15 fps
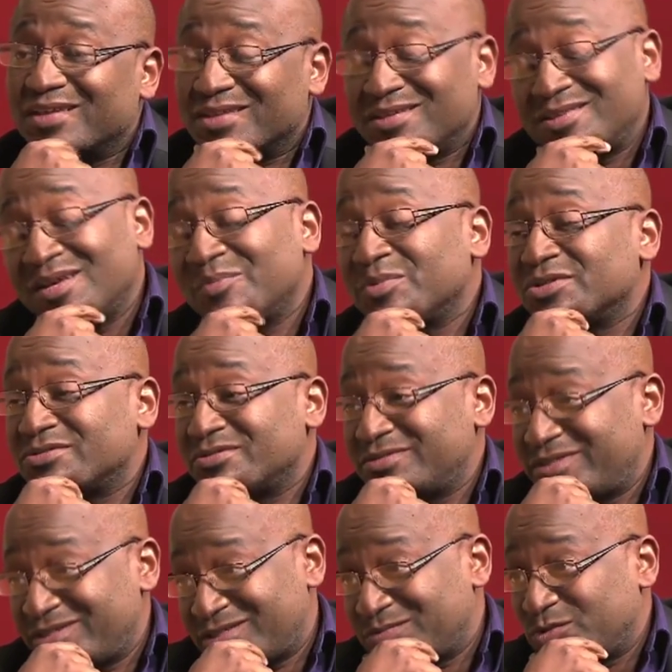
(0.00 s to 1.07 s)
the numbers are
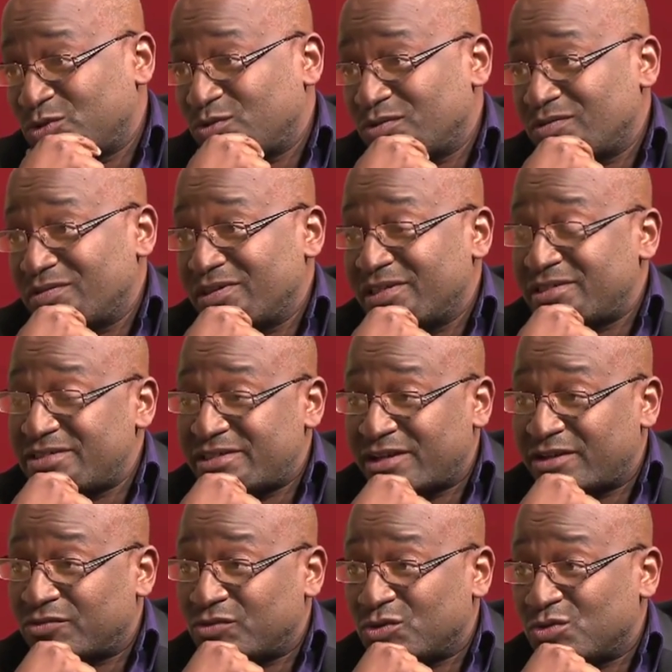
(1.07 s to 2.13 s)
dismal. In
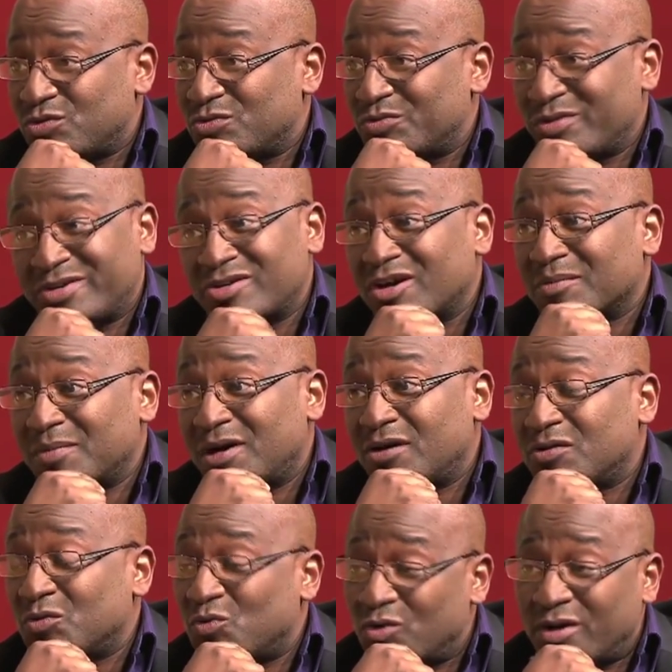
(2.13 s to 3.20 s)
general, we're talking about
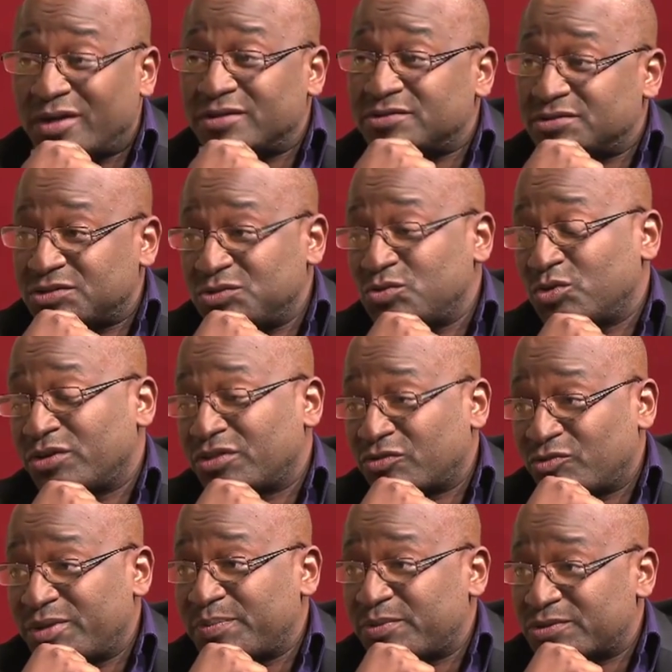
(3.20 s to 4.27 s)
1, 2, or
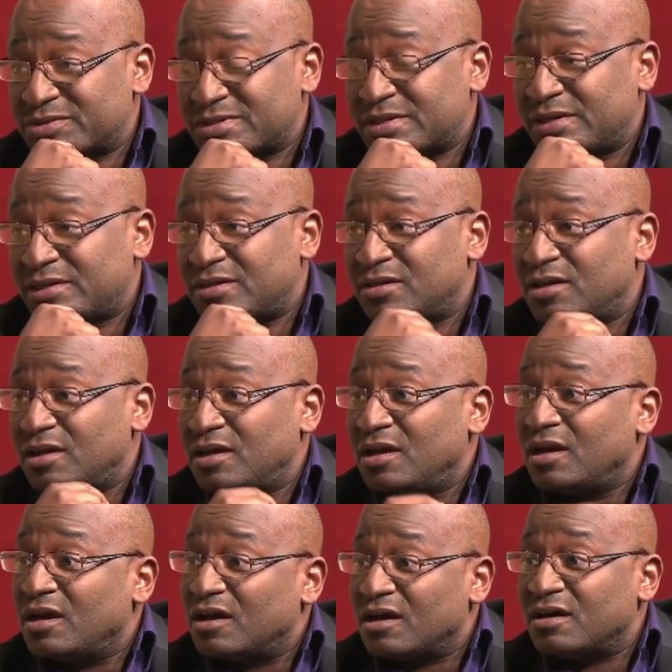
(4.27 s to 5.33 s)
3%
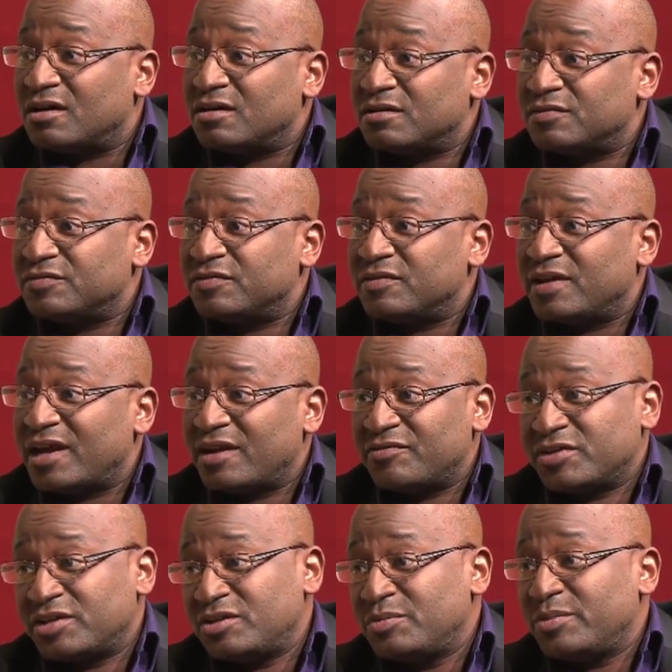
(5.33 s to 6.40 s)
of
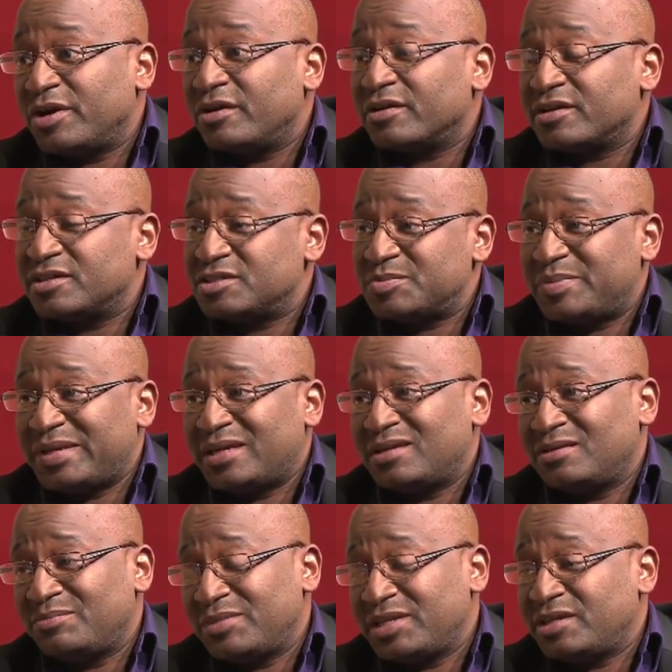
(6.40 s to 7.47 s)
African Americans being
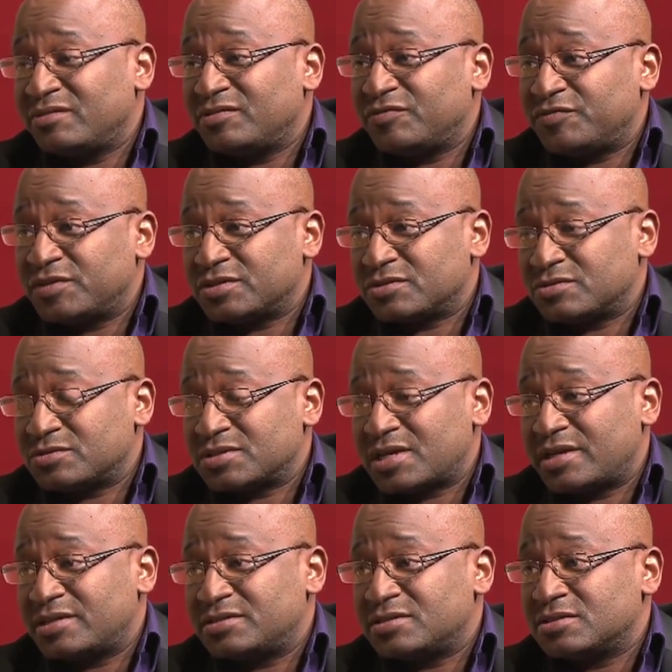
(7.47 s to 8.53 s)
in many of the physical
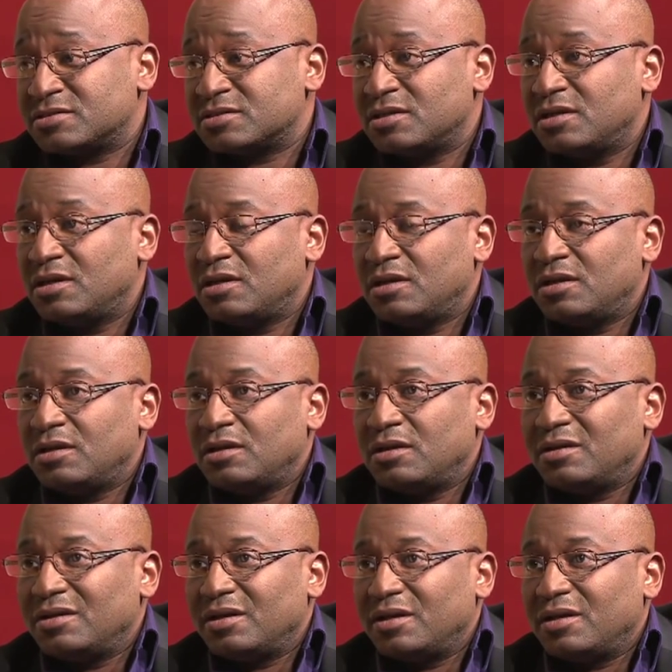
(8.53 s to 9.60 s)
sciences.
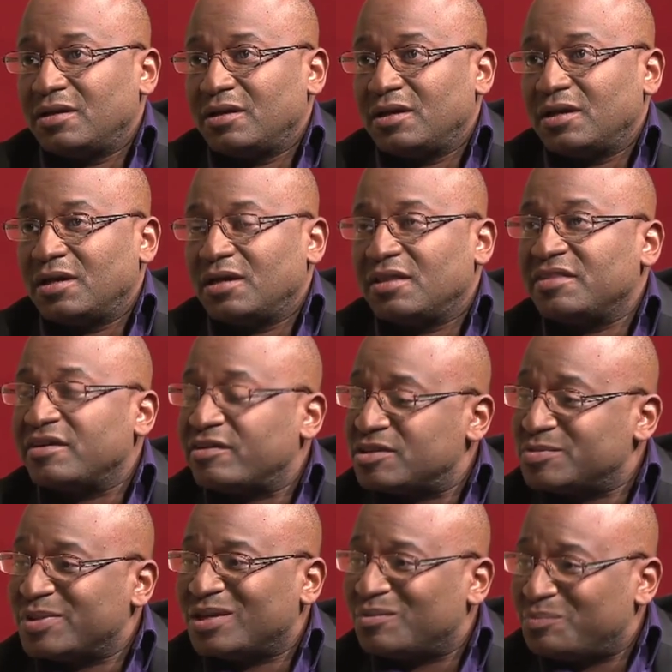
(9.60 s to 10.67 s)
There has
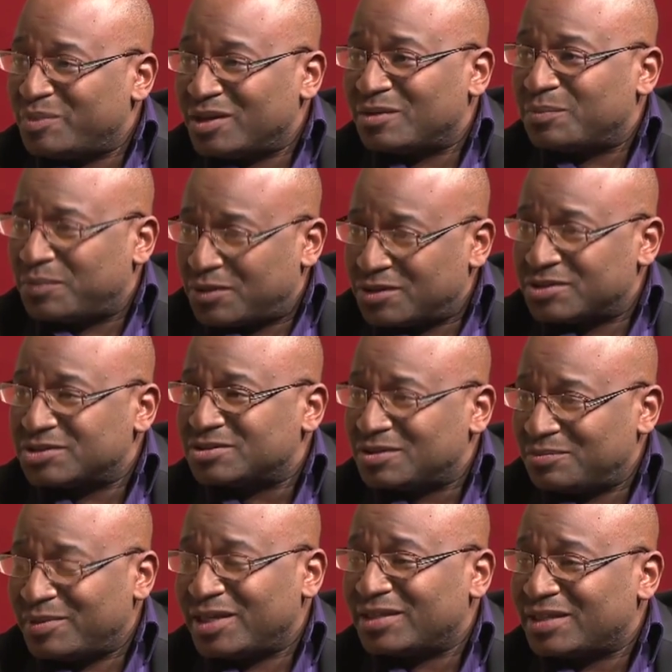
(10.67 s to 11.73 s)
been a big push to
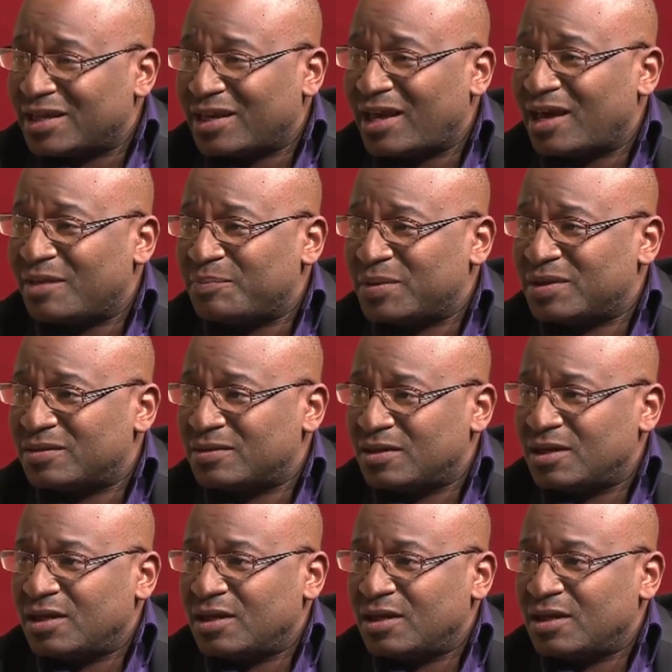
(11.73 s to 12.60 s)
make that happen,